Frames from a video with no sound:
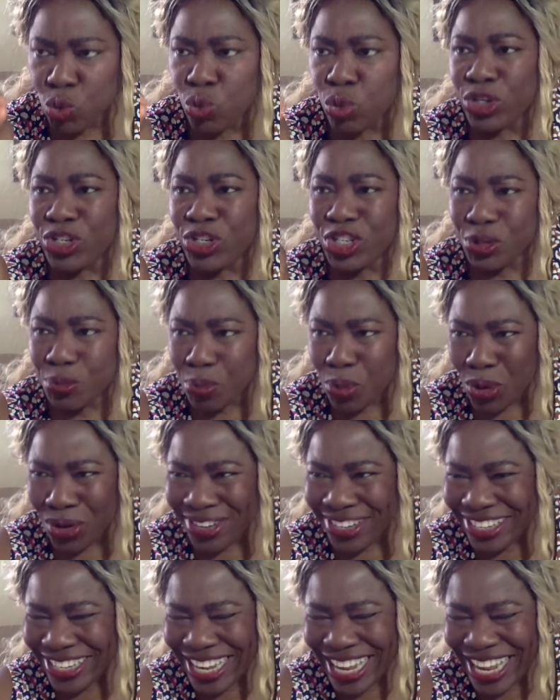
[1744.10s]
will
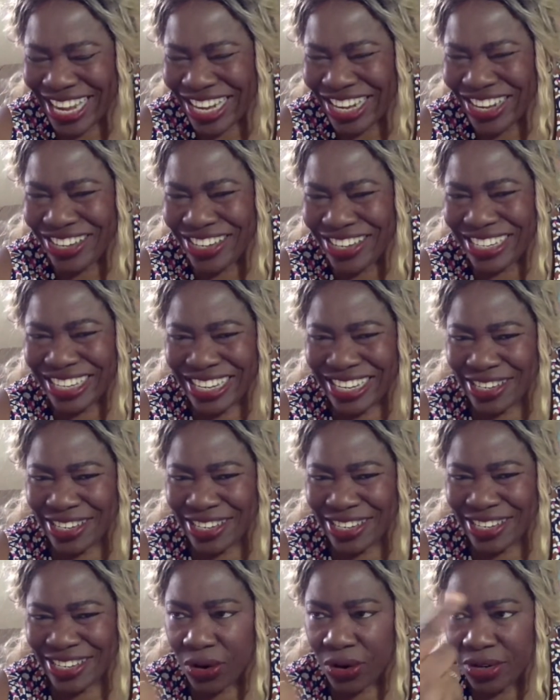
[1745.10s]
spontaneously
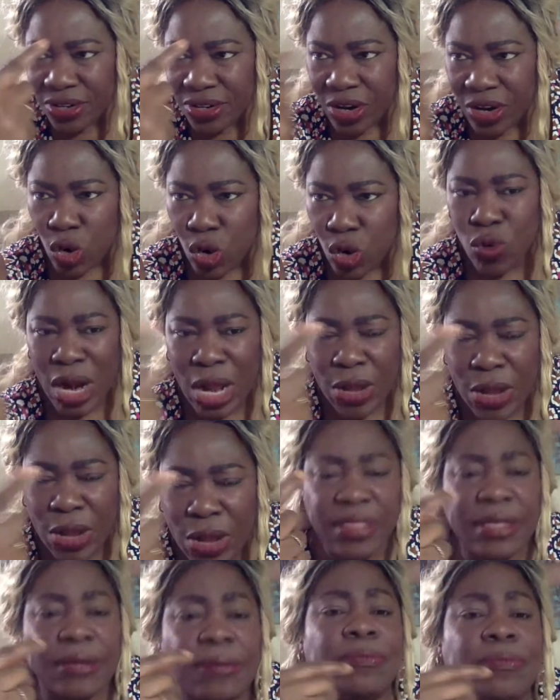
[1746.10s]
start
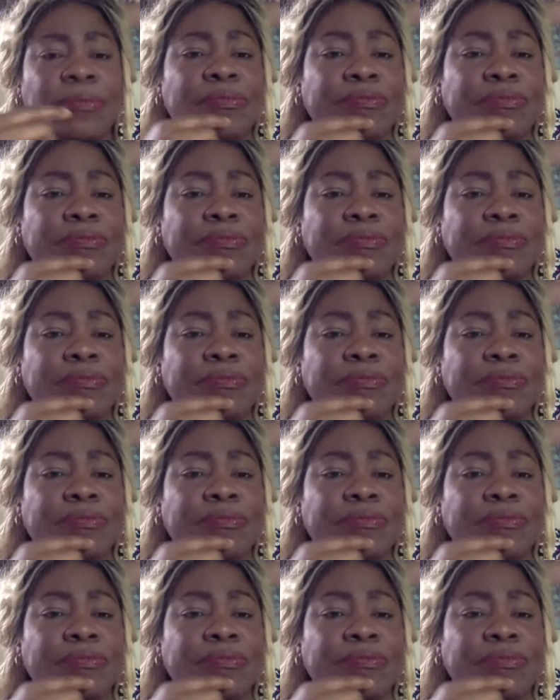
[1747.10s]
around them.